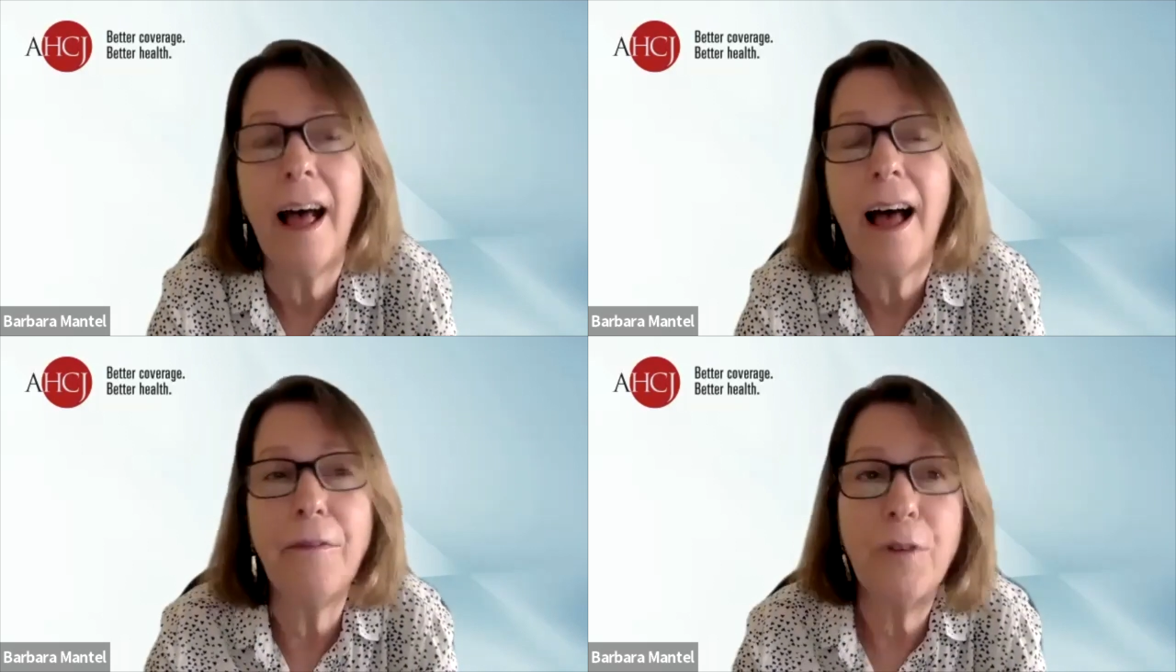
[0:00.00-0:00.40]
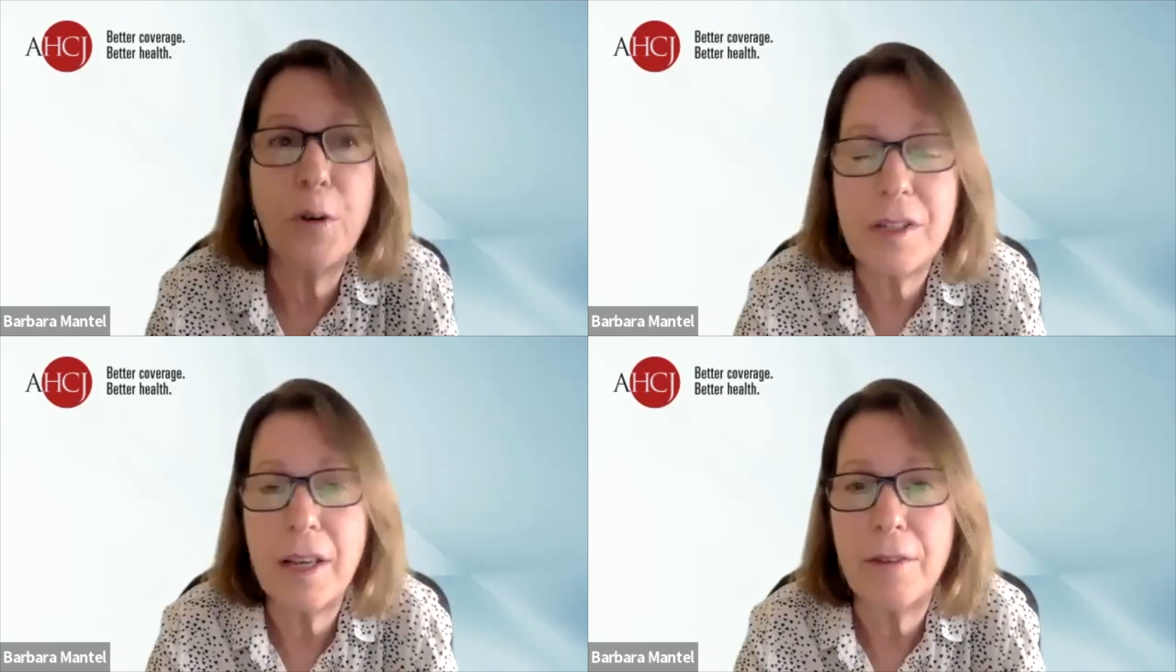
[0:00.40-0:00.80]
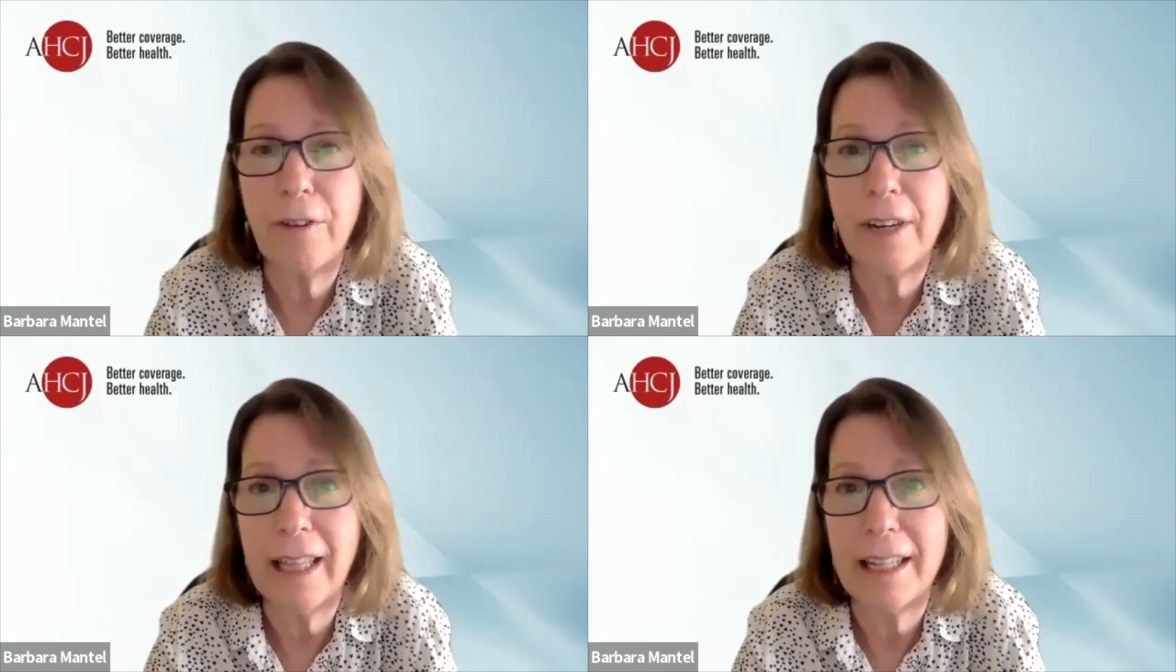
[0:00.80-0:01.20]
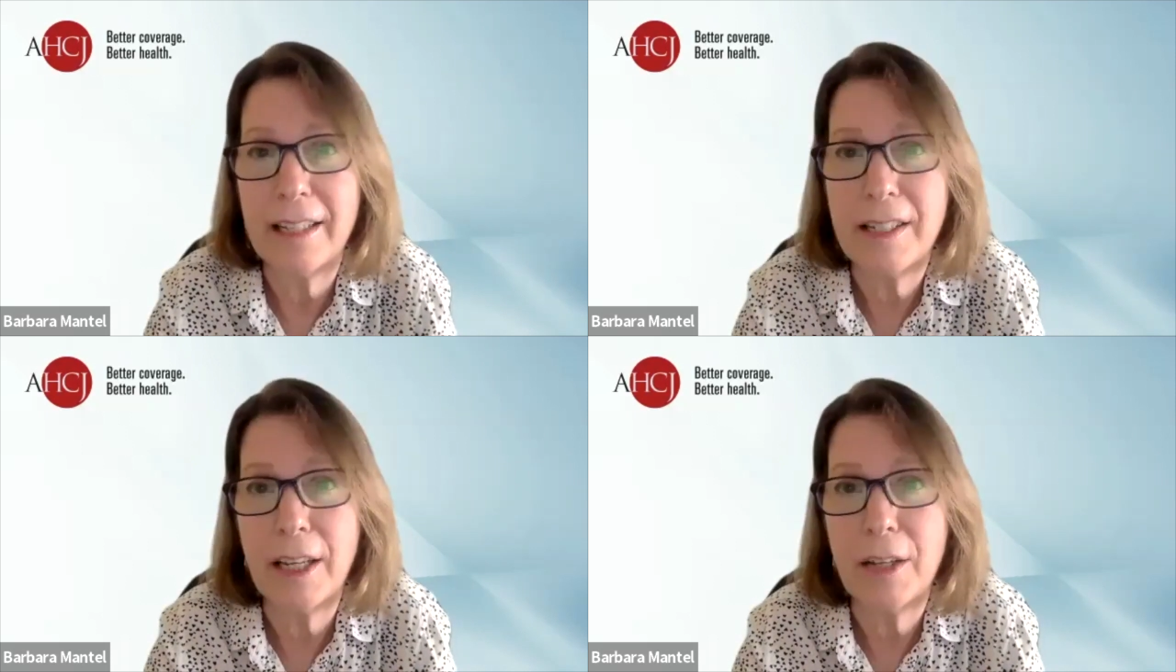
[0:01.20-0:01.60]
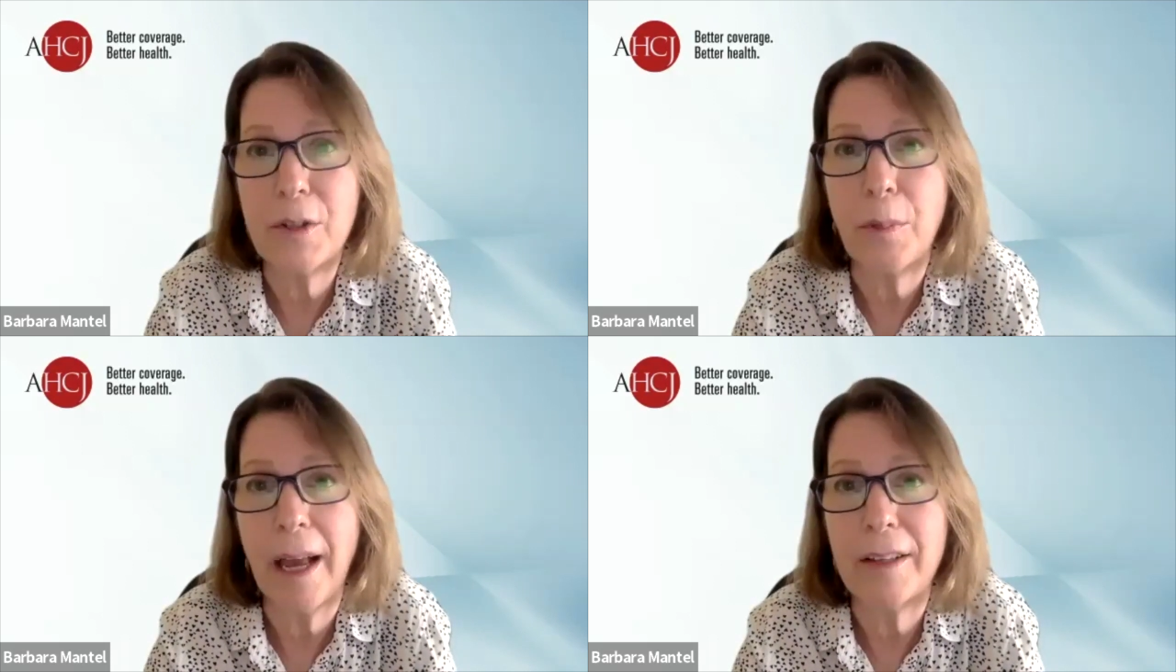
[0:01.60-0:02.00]
I focus on freelancing,
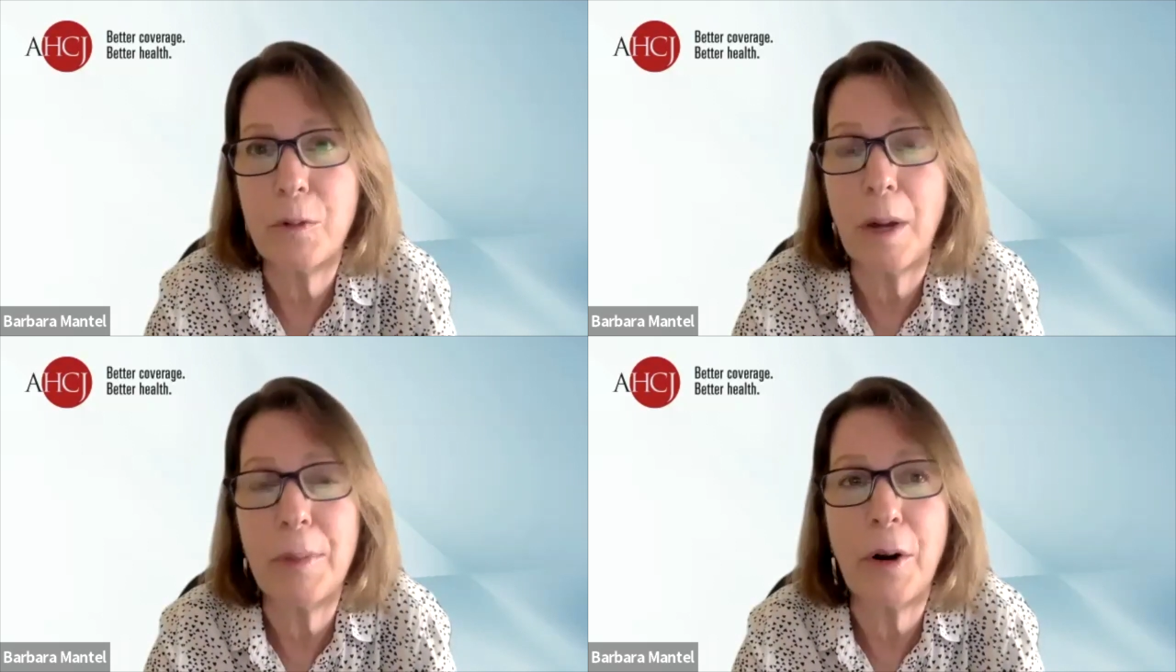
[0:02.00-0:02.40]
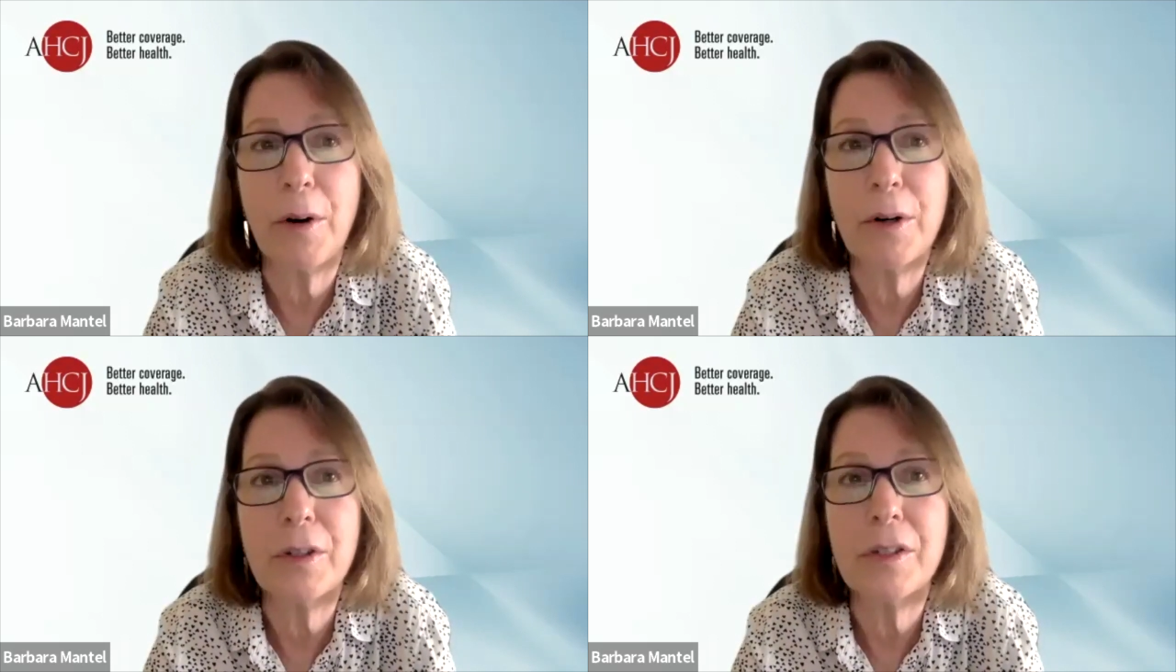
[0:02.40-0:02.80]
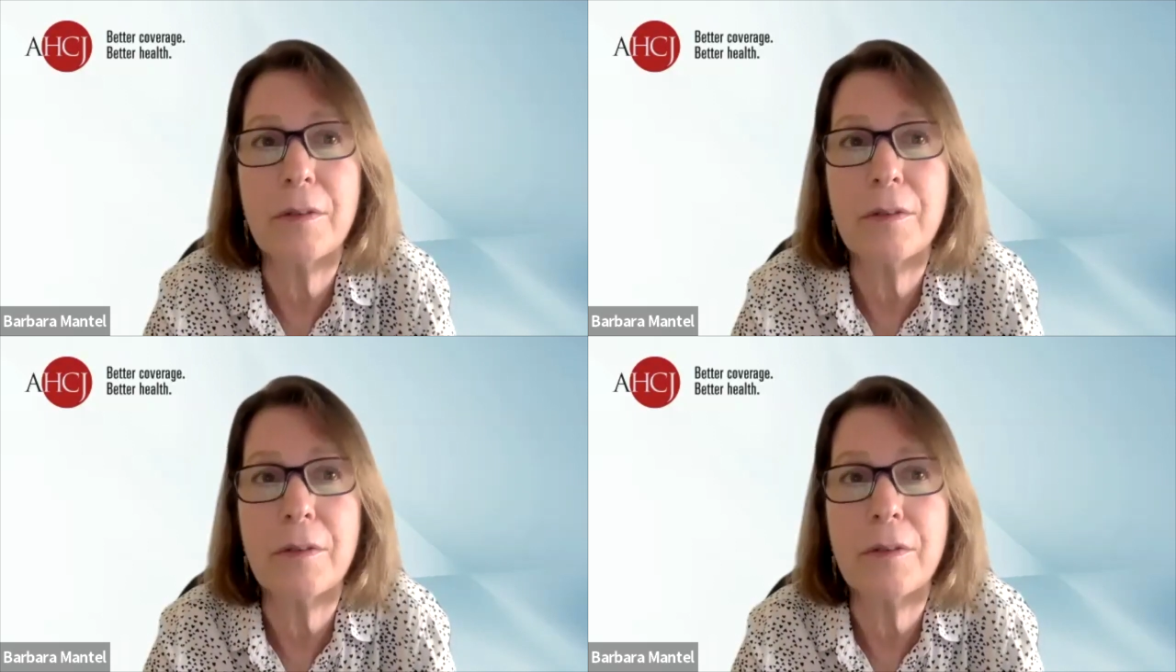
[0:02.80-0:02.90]
so past webinars